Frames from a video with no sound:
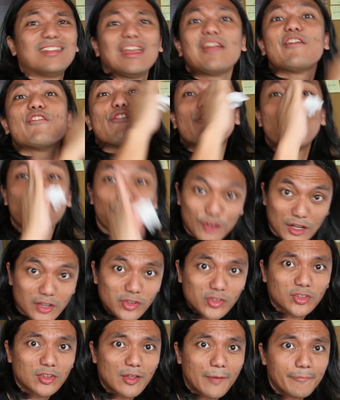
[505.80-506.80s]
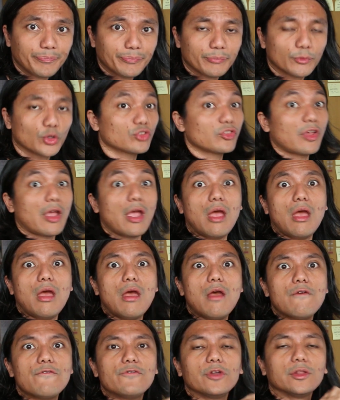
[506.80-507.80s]
thing first, because
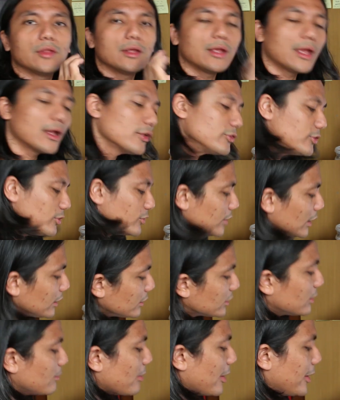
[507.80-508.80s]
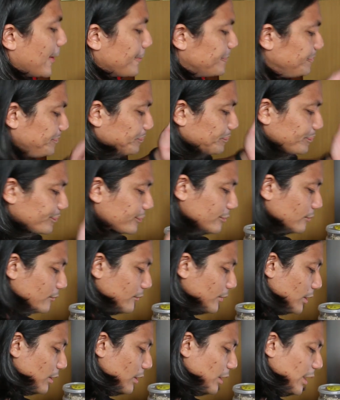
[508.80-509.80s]
everything else is tainted by it.
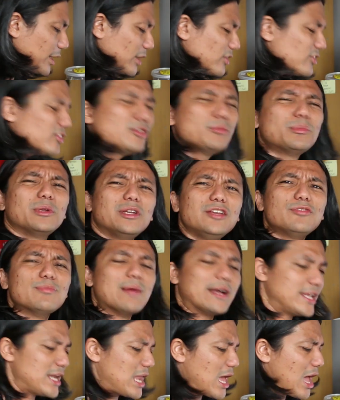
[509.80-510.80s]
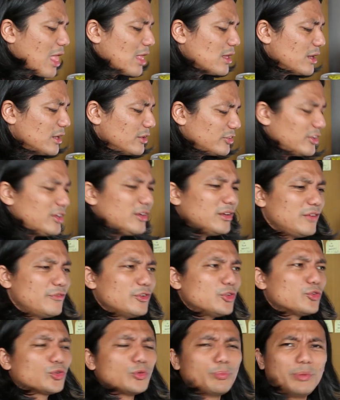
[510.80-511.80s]
And I still believe by it. See,
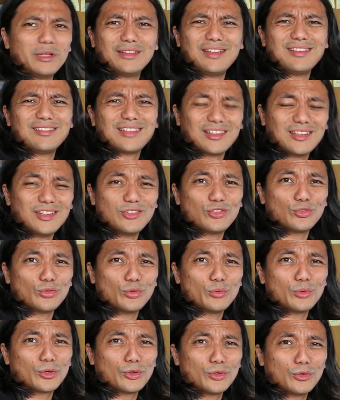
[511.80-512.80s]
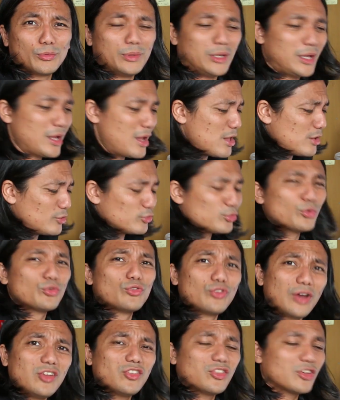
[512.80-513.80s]
even stupid things like this also, we're going to be so
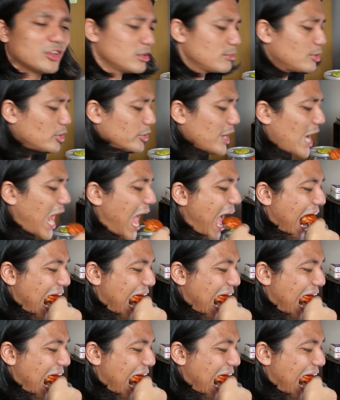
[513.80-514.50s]
racial about it.